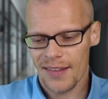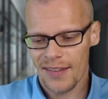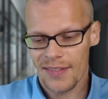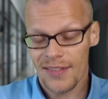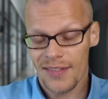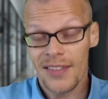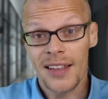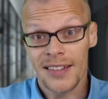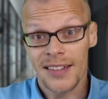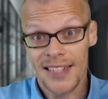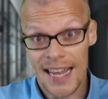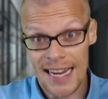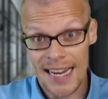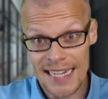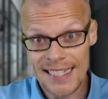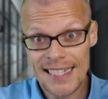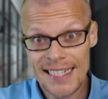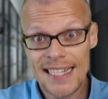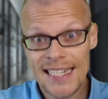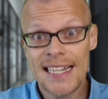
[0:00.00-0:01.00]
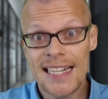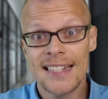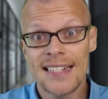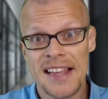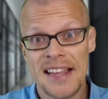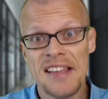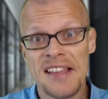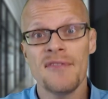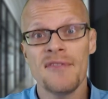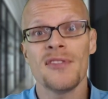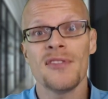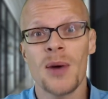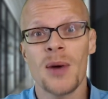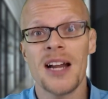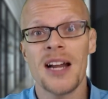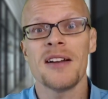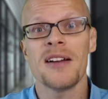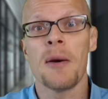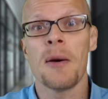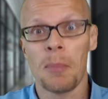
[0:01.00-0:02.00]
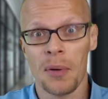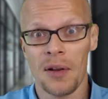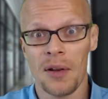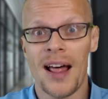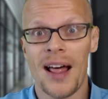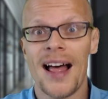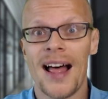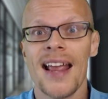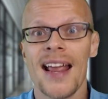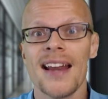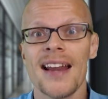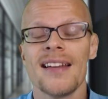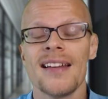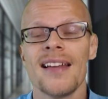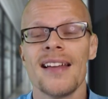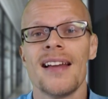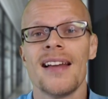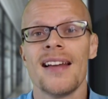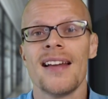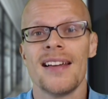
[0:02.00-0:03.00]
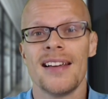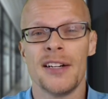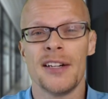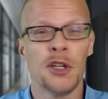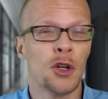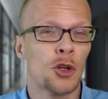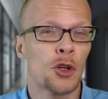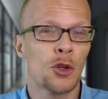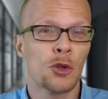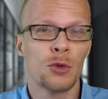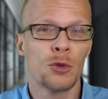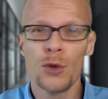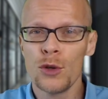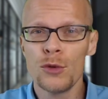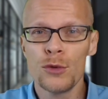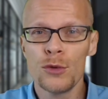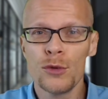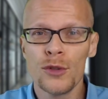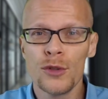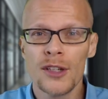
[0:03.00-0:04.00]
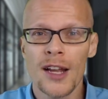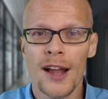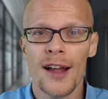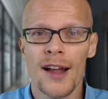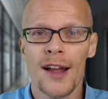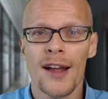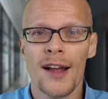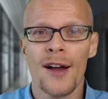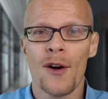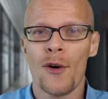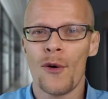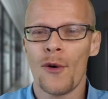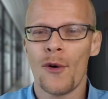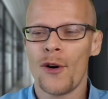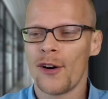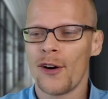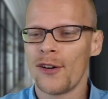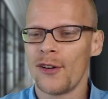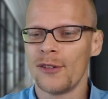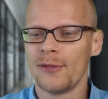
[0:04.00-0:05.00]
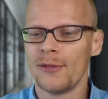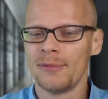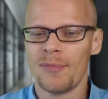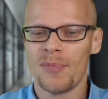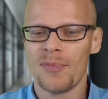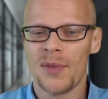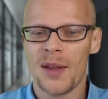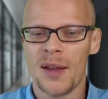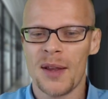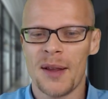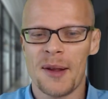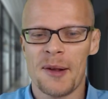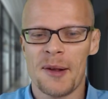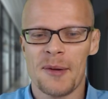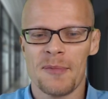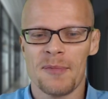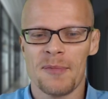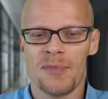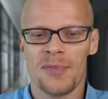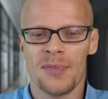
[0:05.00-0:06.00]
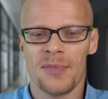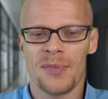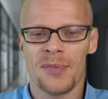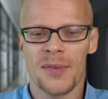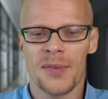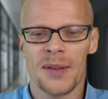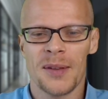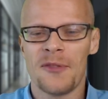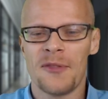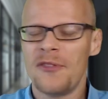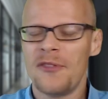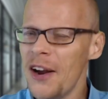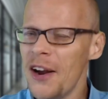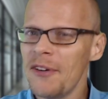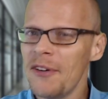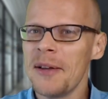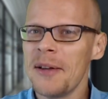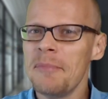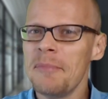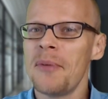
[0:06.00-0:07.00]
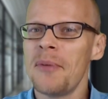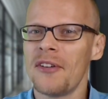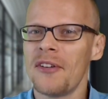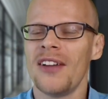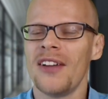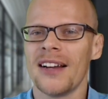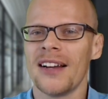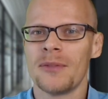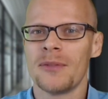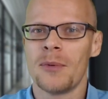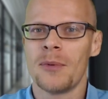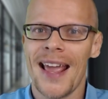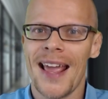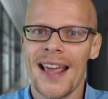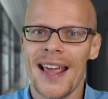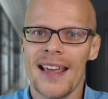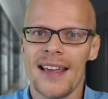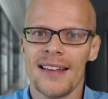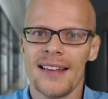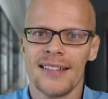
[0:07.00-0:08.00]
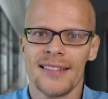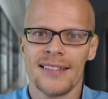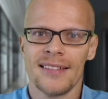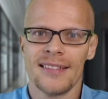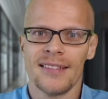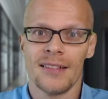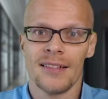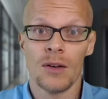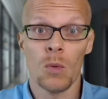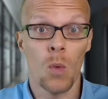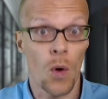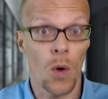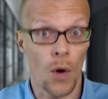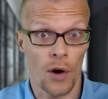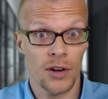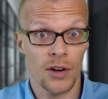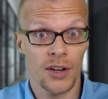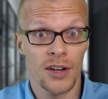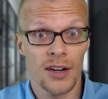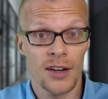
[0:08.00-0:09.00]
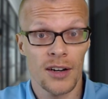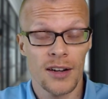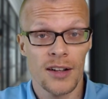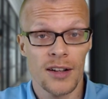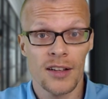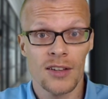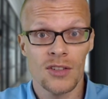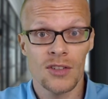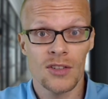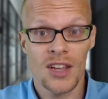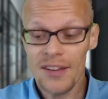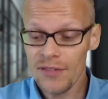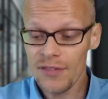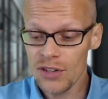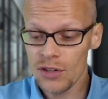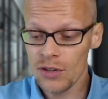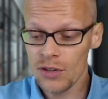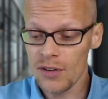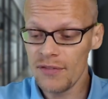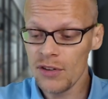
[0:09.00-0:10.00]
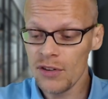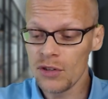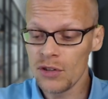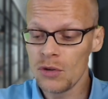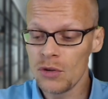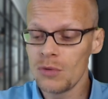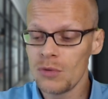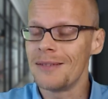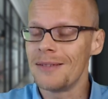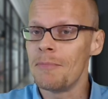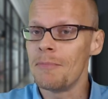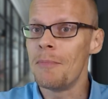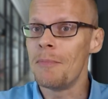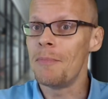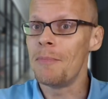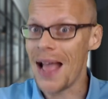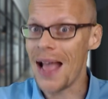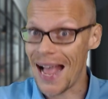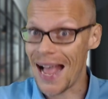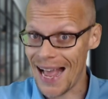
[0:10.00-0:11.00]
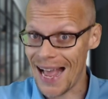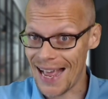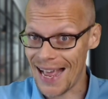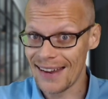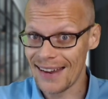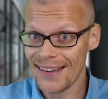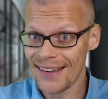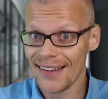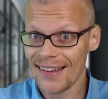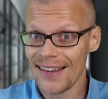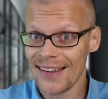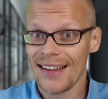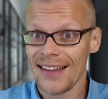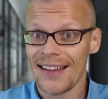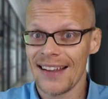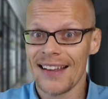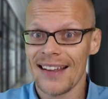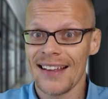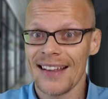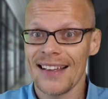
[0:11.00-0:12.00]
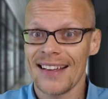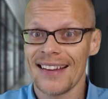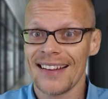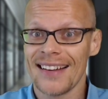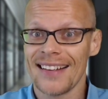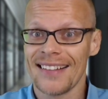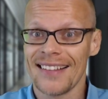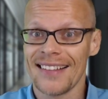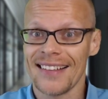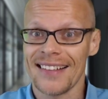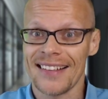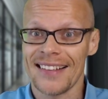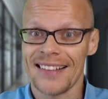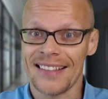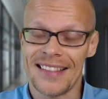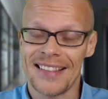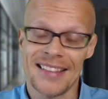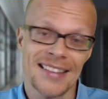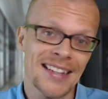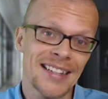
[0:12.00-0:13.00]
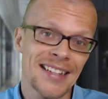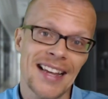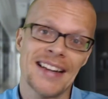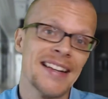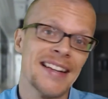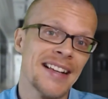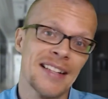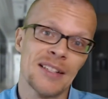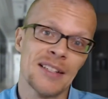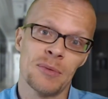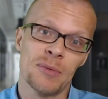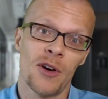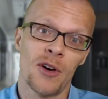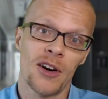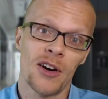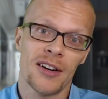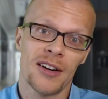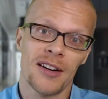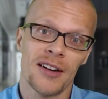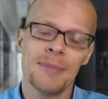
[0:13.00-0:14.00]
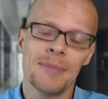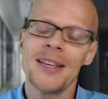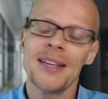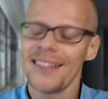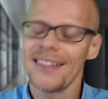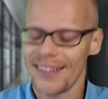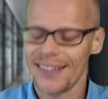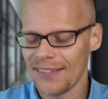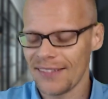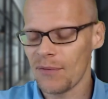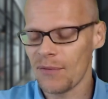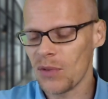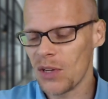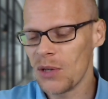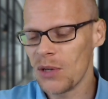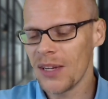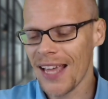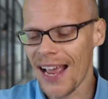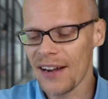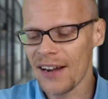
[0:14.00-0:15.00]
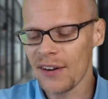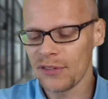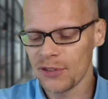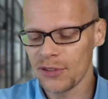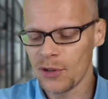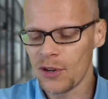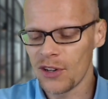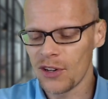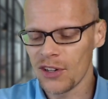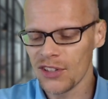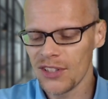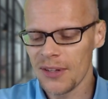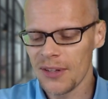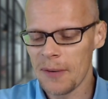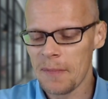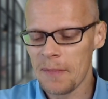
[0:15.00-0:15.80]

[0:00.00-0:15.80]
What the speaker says: the techniques, even when applied in a crude or very imperfect way, work. So even if you do it bad, the techniques work. I mean, you can, of course,